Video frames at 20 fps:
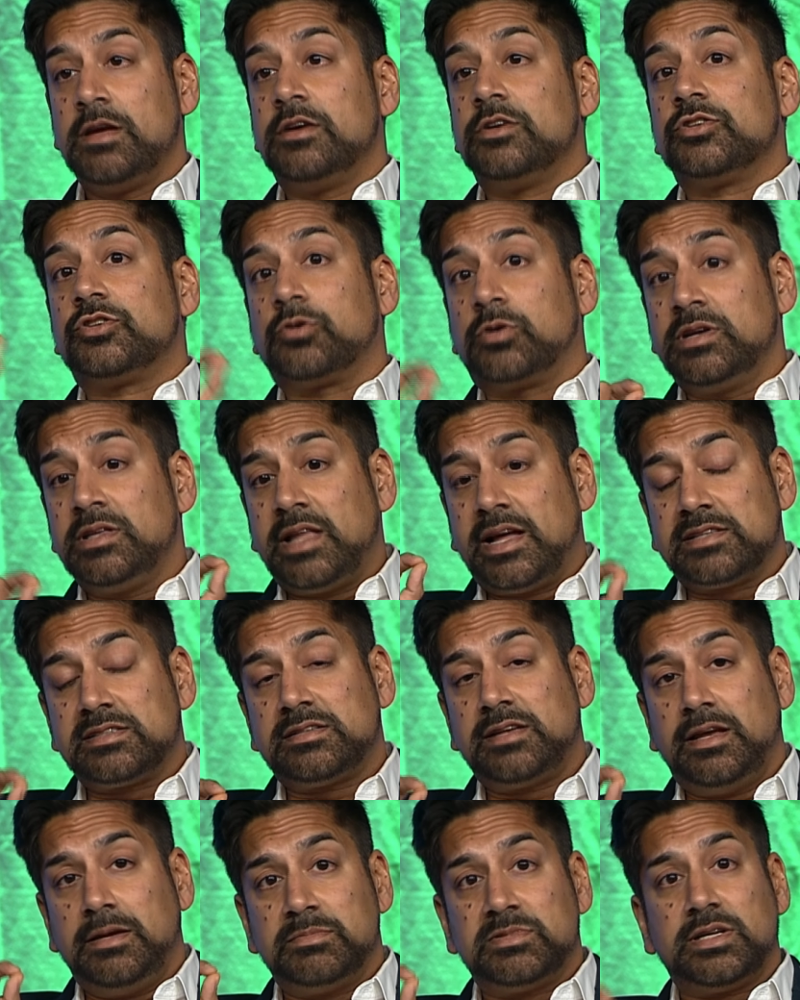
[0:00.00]
during that
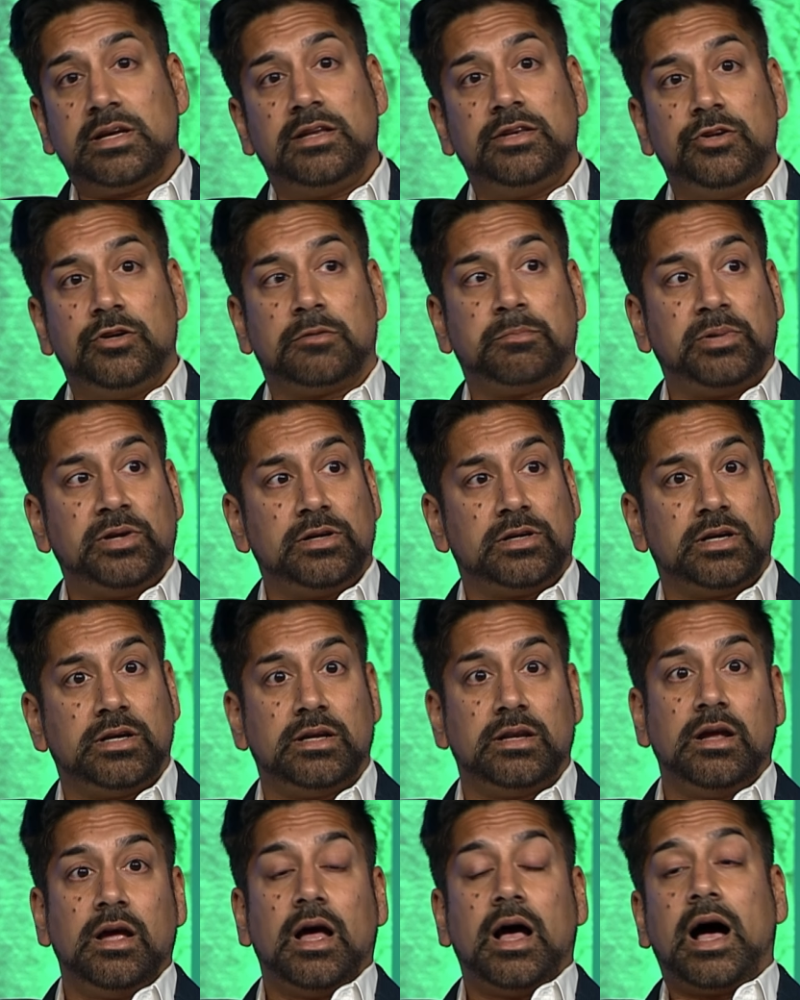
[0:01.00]
same 10-year period,
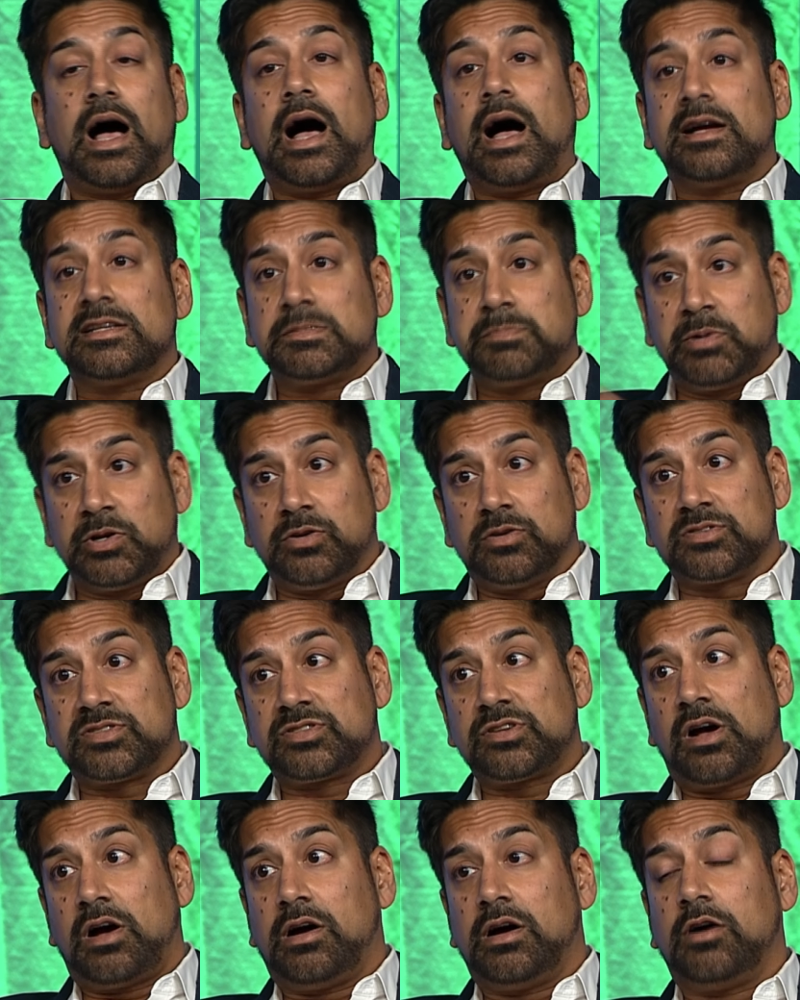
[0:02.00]
hospitals
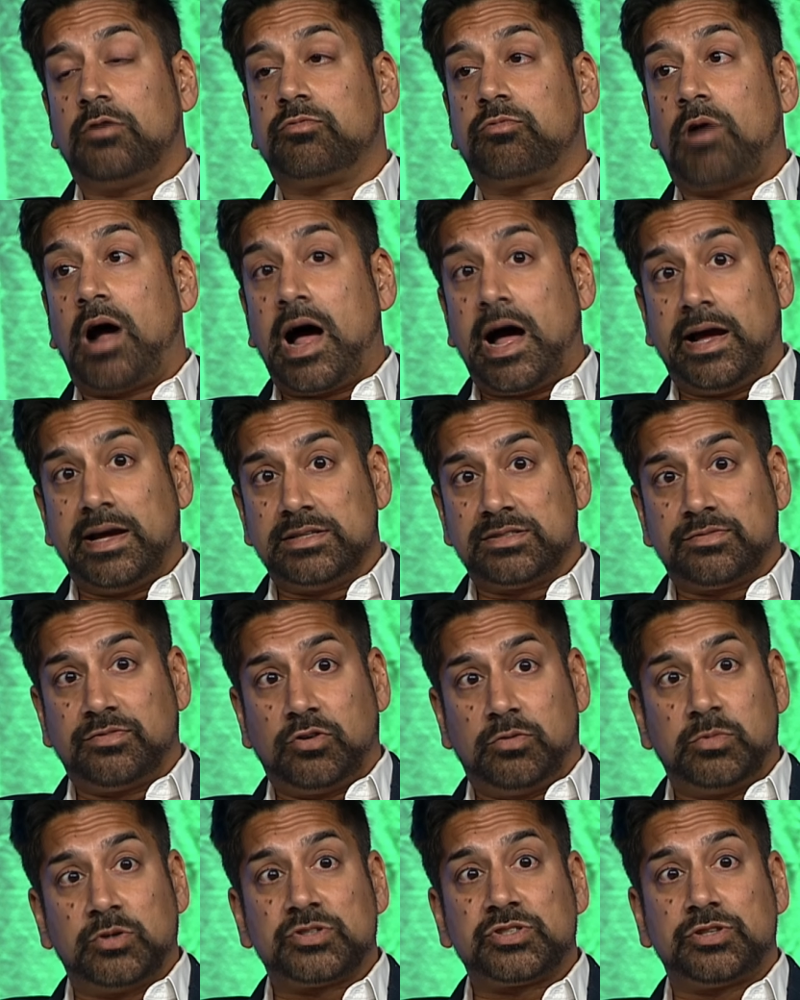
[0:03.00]
saw a rise of
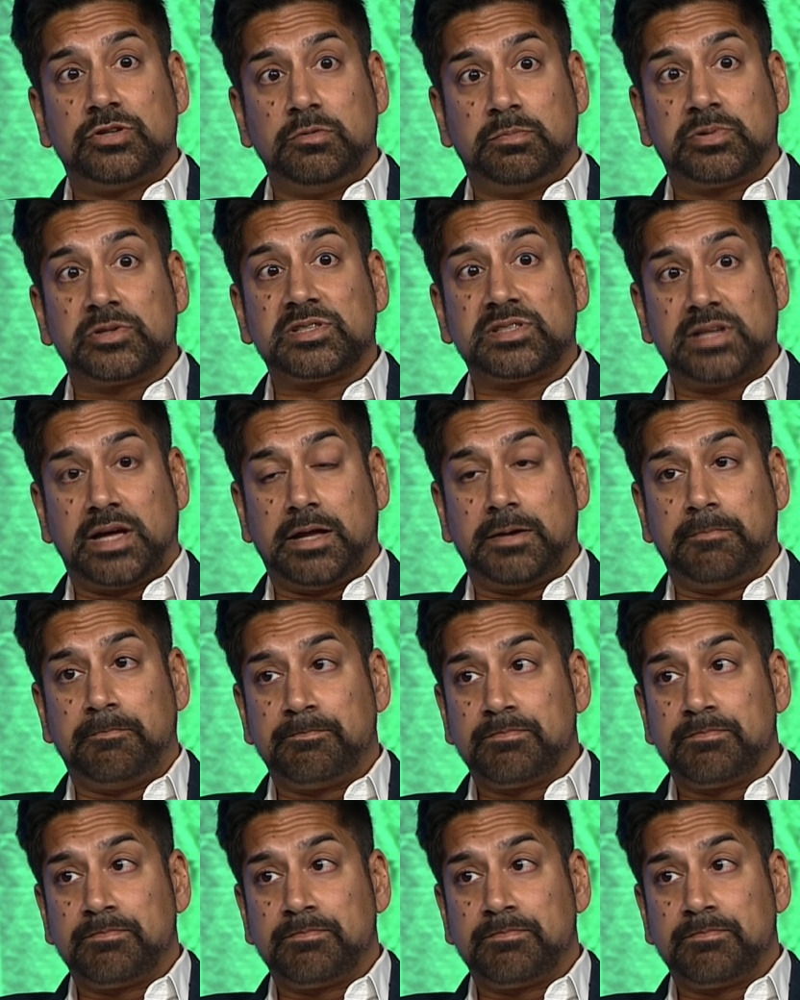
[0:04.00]
almost 2%.